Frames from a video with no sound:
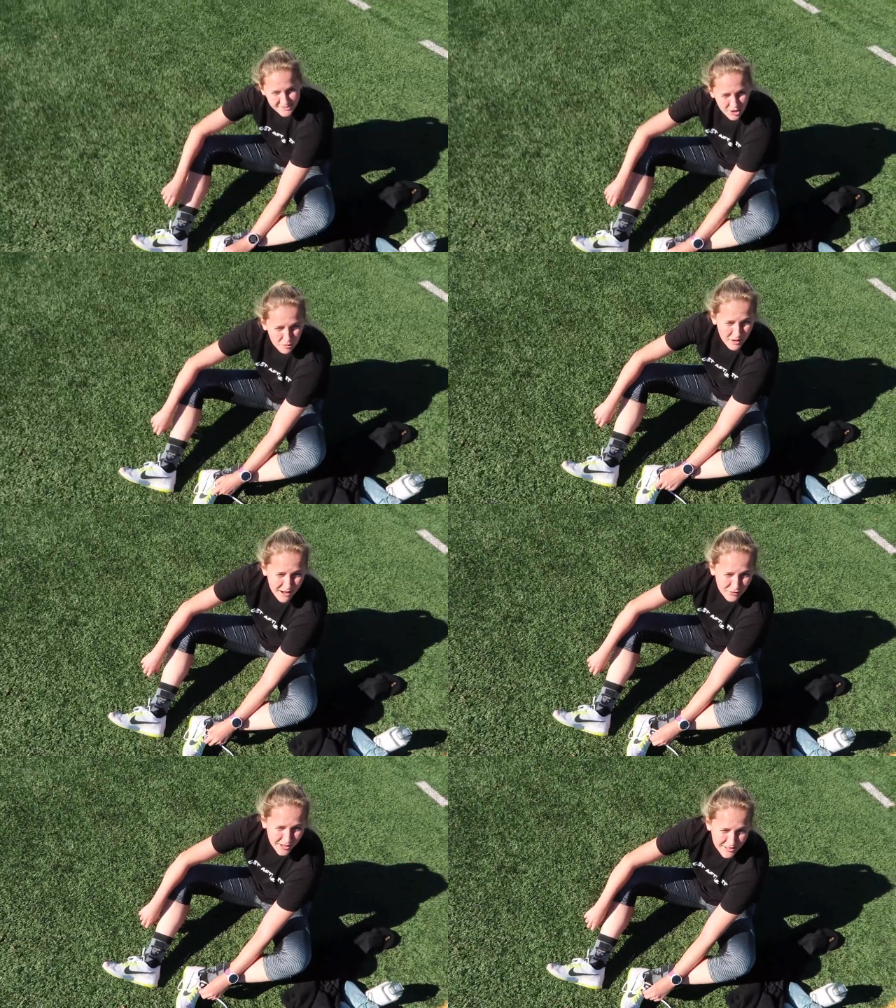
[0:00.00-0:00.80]
Let's go
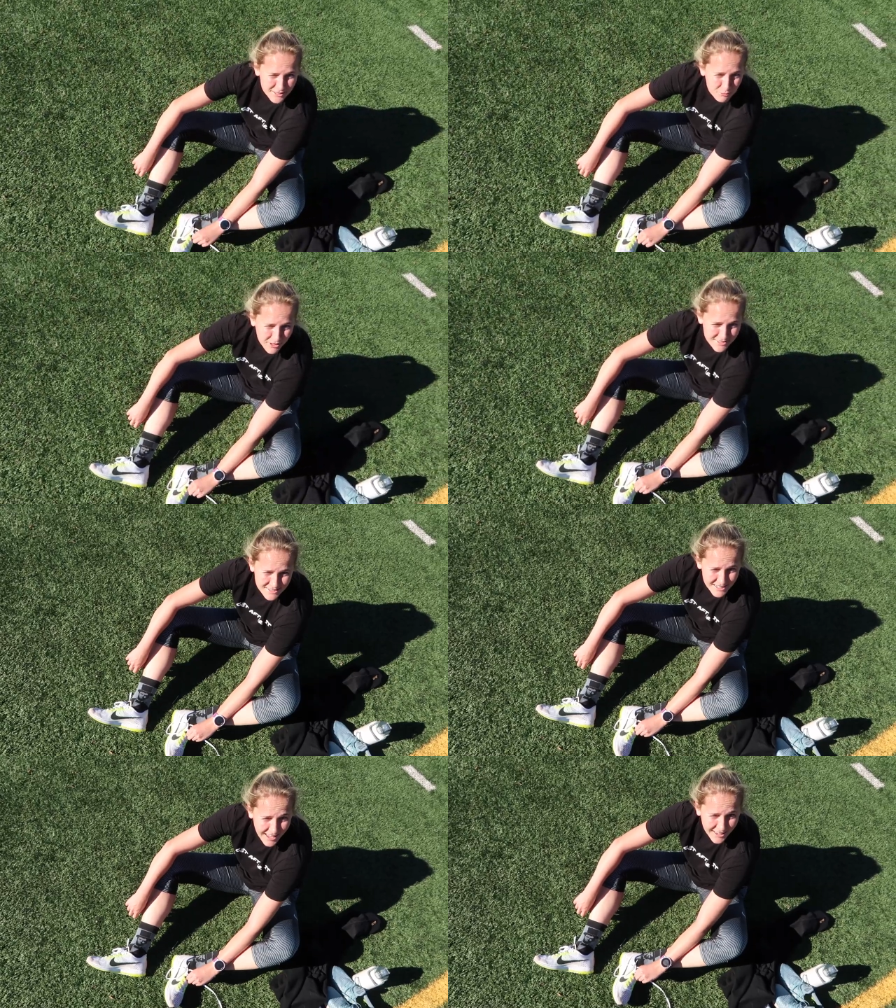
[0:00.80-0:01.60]
Mavericks. What is
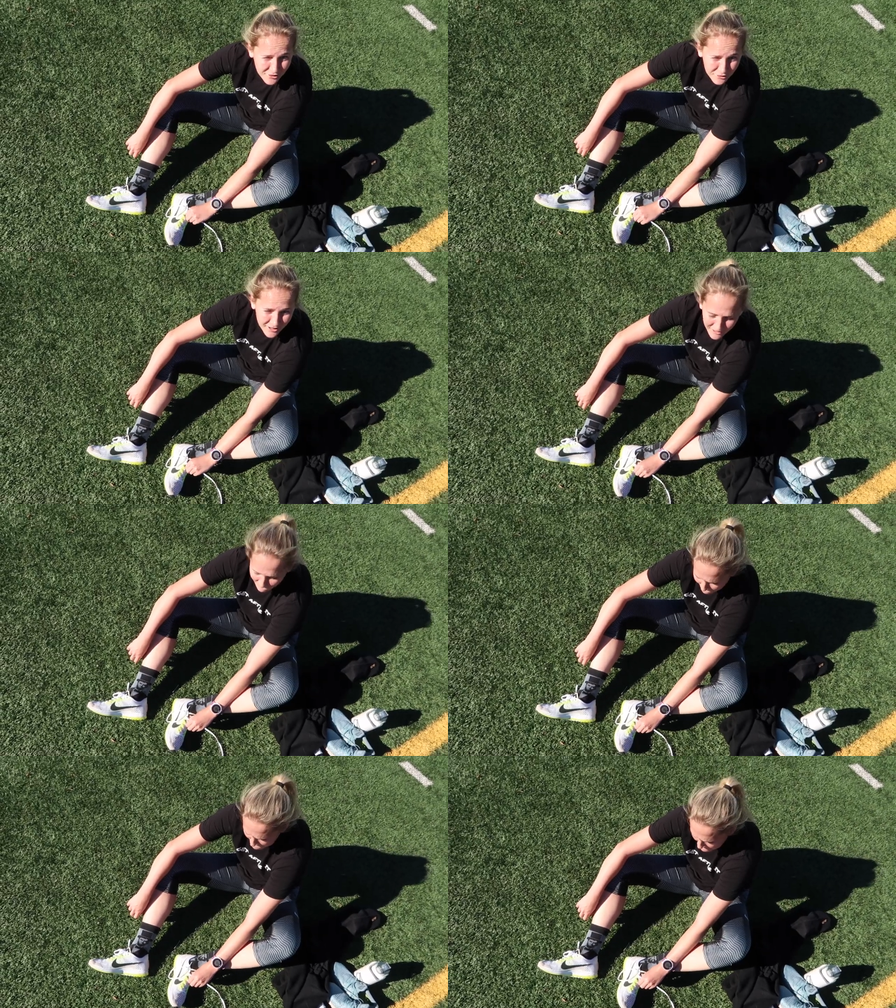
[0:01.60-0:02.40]
this angle right
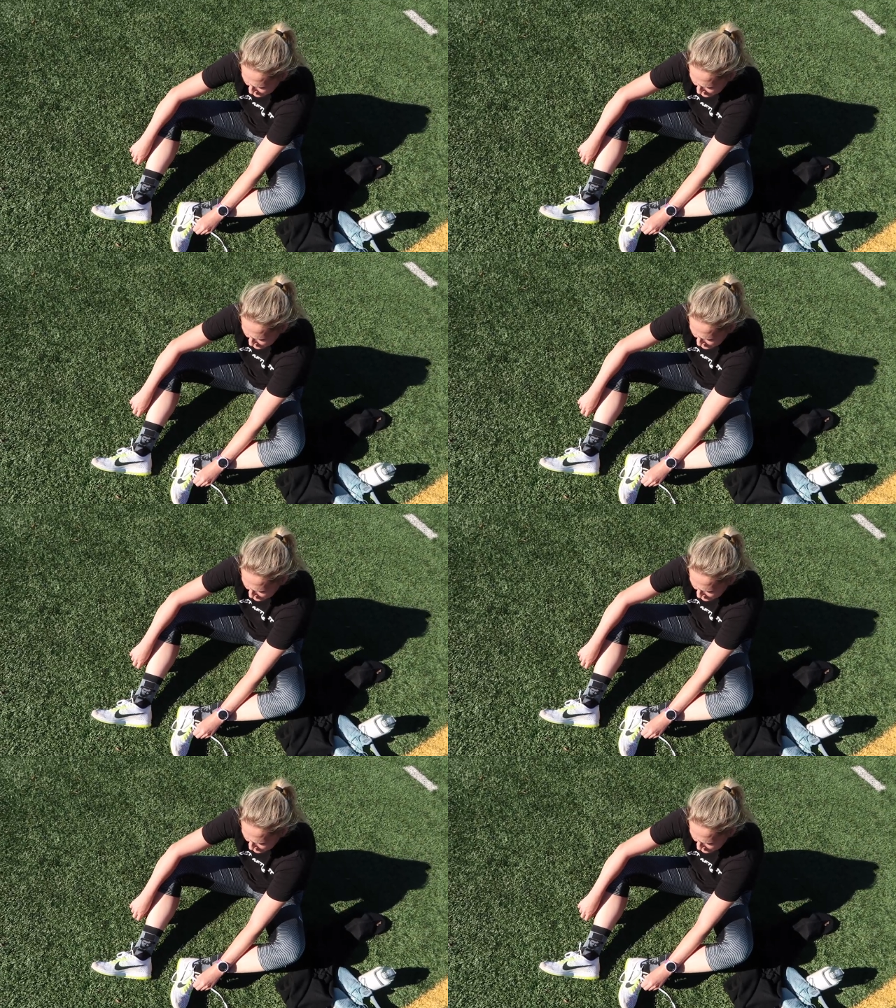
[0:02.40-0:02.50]
now?